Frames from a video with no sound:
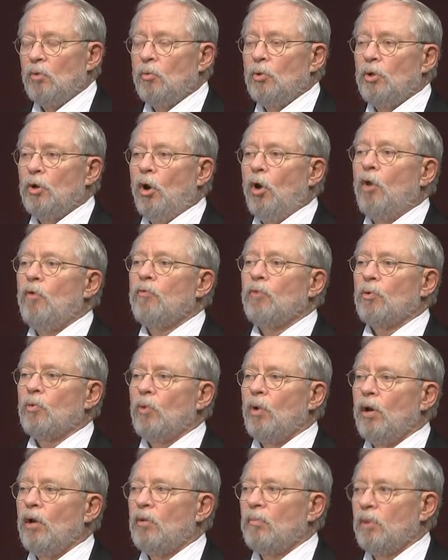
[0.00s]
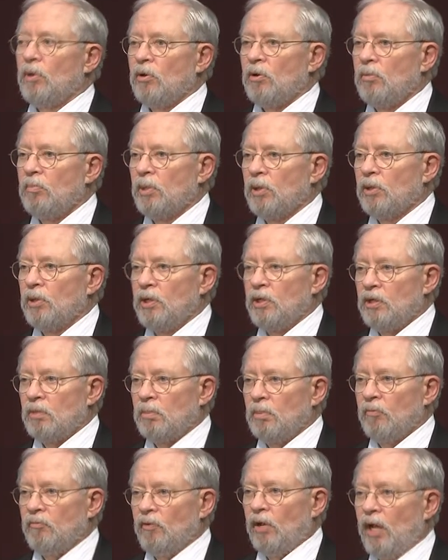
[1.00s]
would overwhelm our ability to
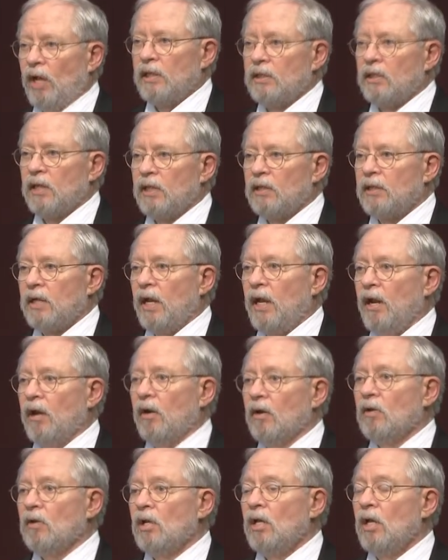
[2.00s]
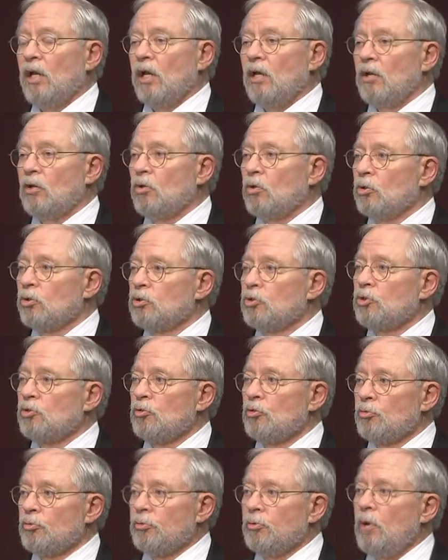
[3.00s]
provide that care. And of course,
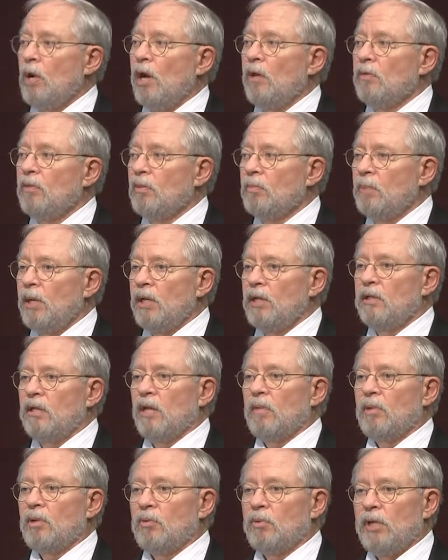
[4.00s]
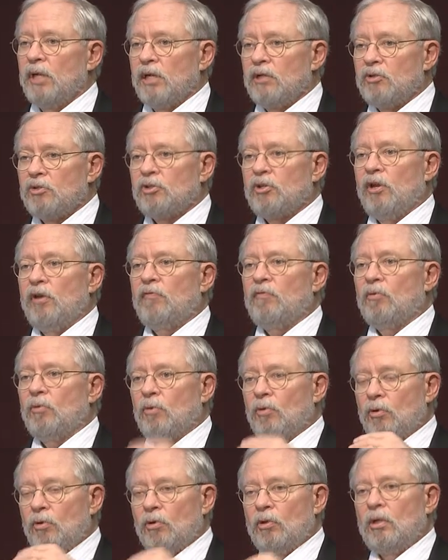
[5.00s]
throughout the pandemic, we had
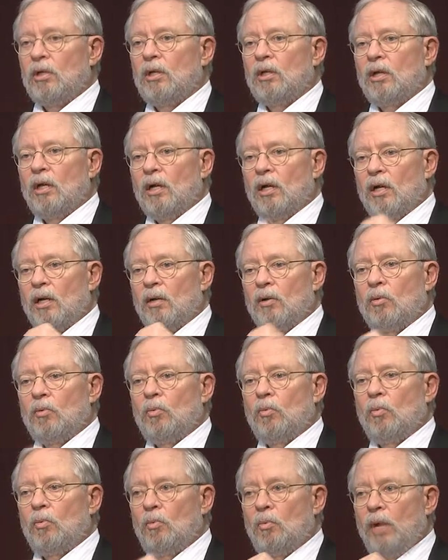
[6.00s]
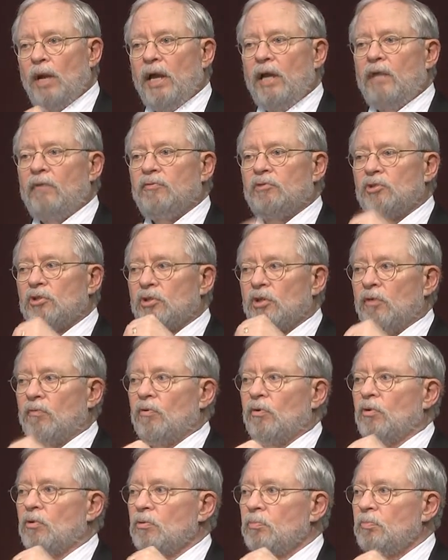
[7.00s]
several waves,
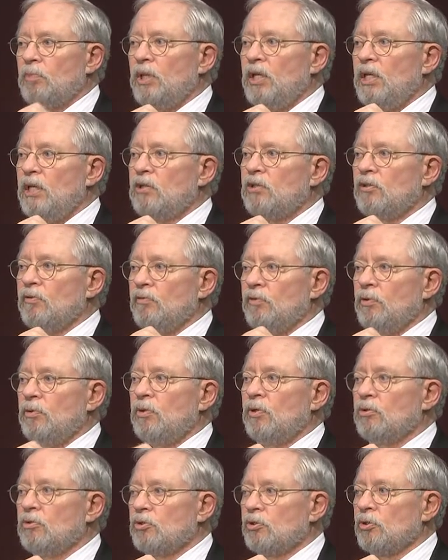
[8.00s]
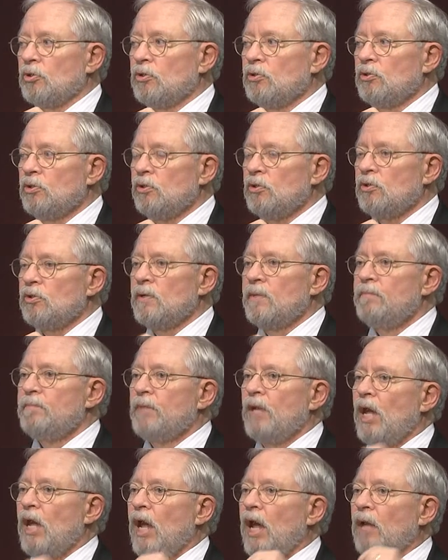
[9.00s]
several peaks, if you will, surges.
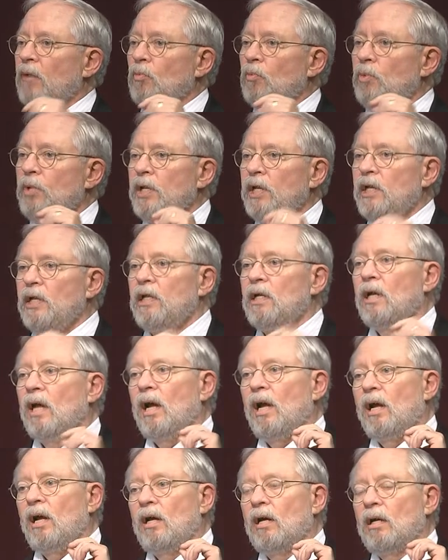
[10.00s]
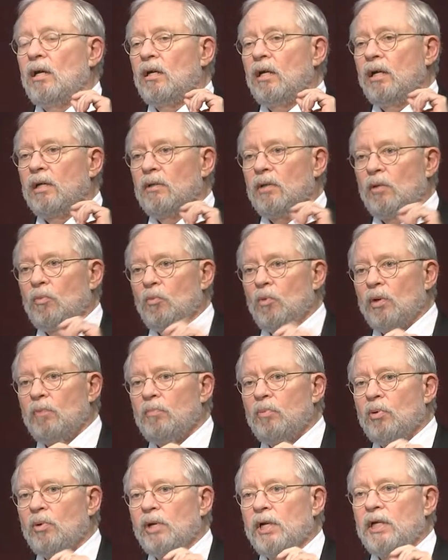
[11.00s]
And we, at
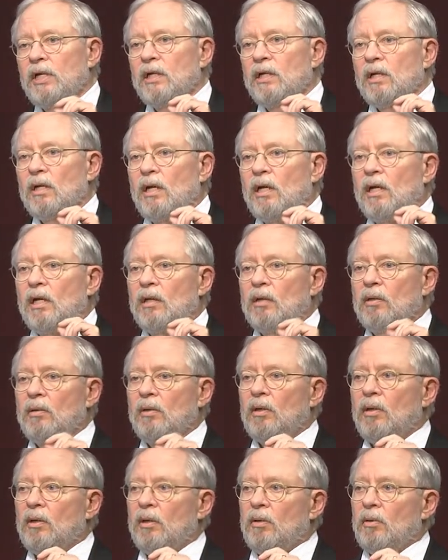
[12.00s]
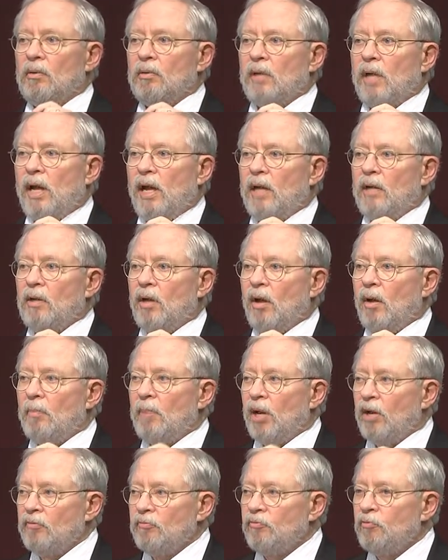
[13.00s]
one point, had
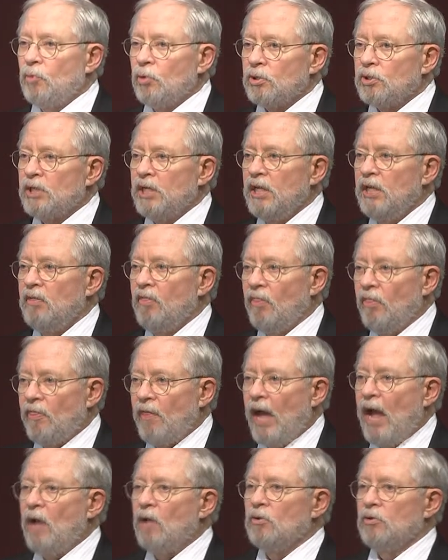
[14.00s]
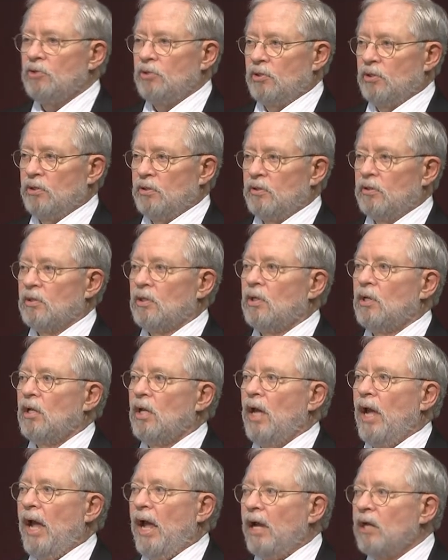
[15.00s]
about 14,000
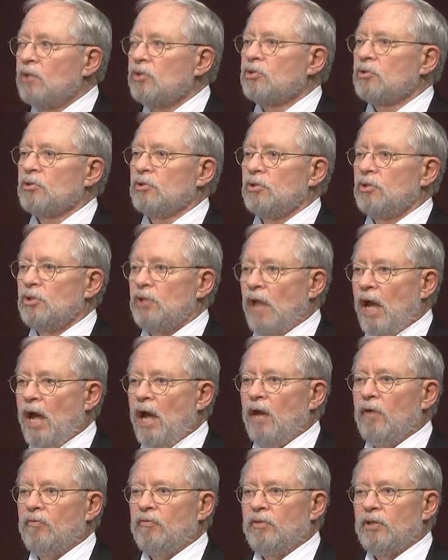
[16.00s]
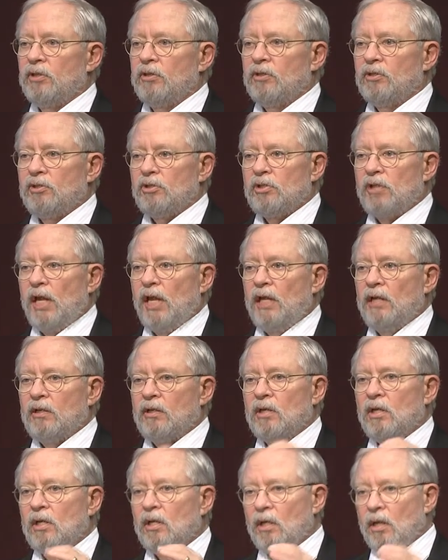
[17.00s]
extra staff that the
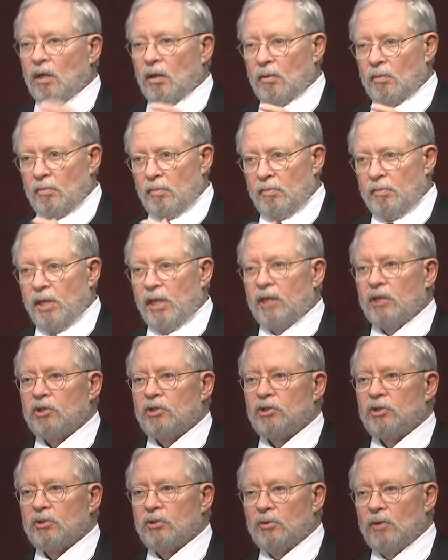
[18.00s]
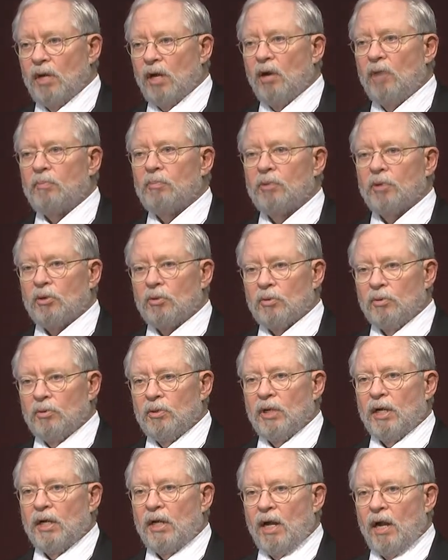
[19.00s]
state managed to help
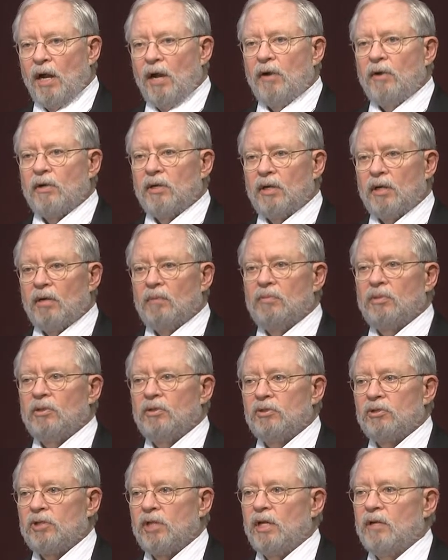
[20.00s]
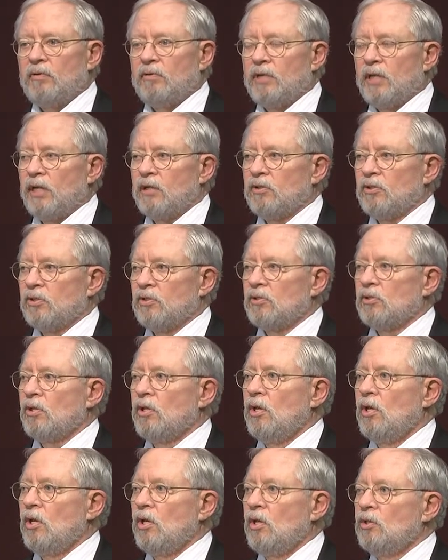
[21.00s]
recruit and hire and come to the state of Texas
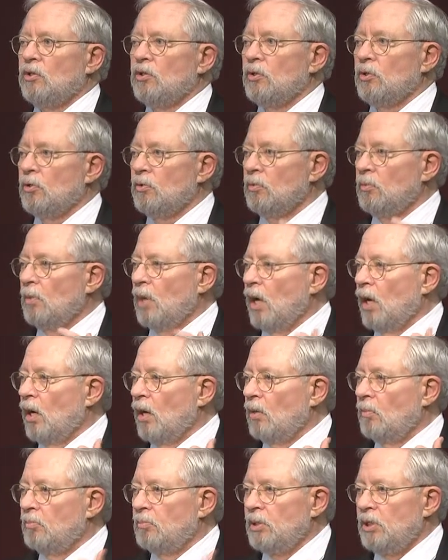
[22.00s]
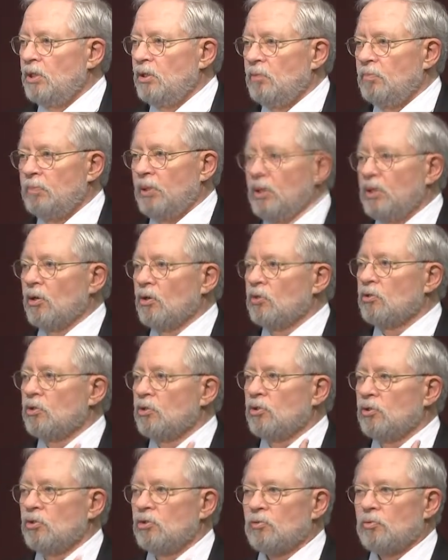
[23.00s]
to be
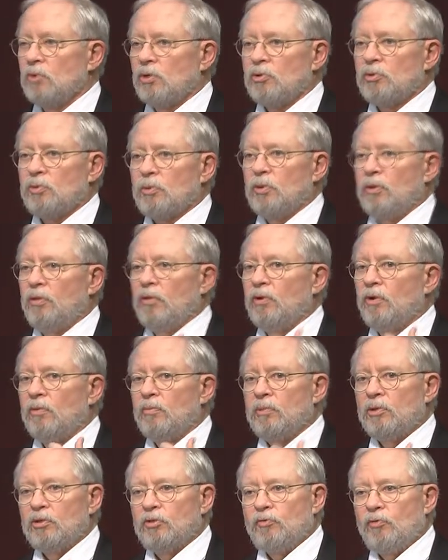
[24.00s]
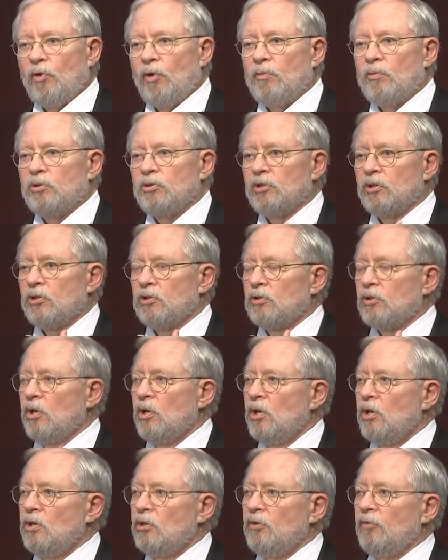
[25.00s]
nurses, respiratory therapists, pharmacists,
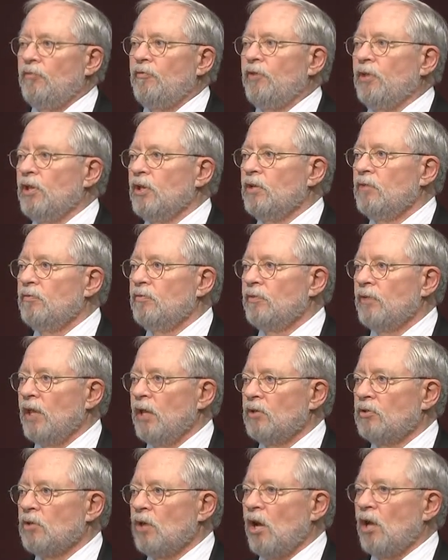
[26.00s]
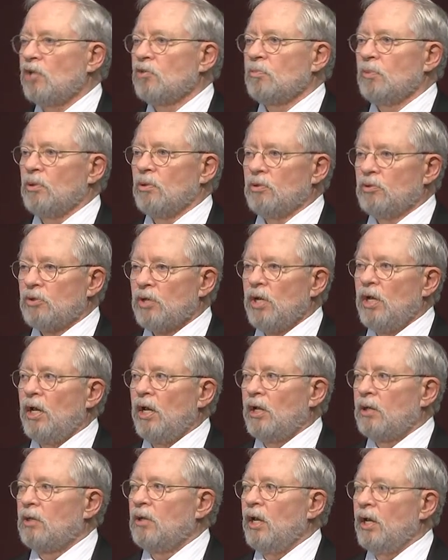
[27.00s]
to fill in for those hospitals
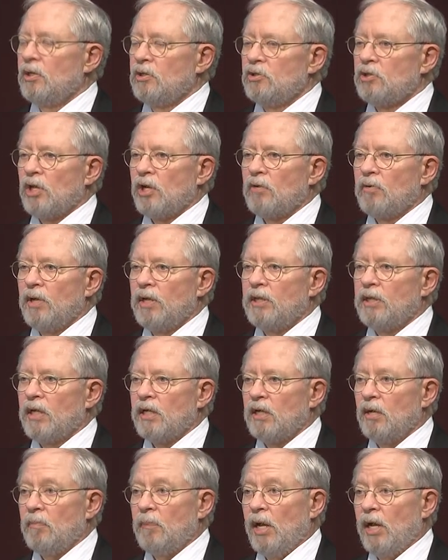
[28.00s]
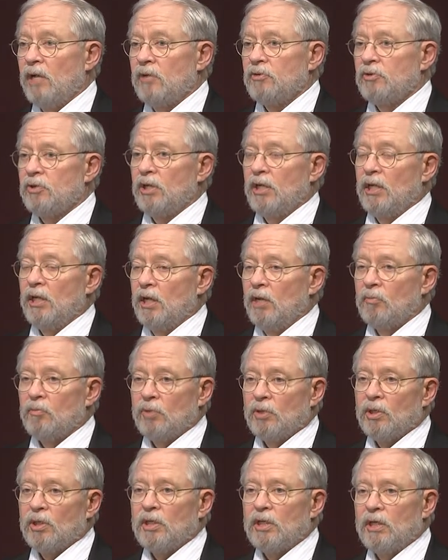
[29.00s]
and generate that capacity and
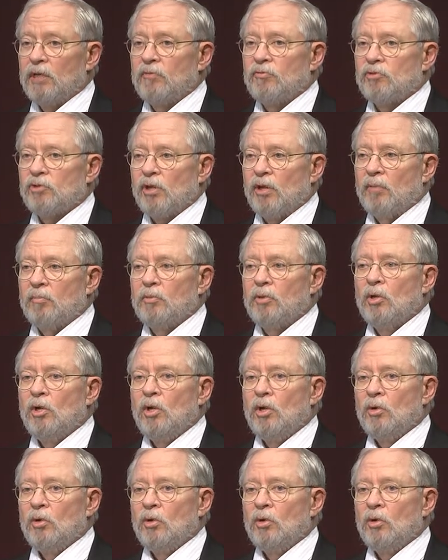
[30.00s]
really give some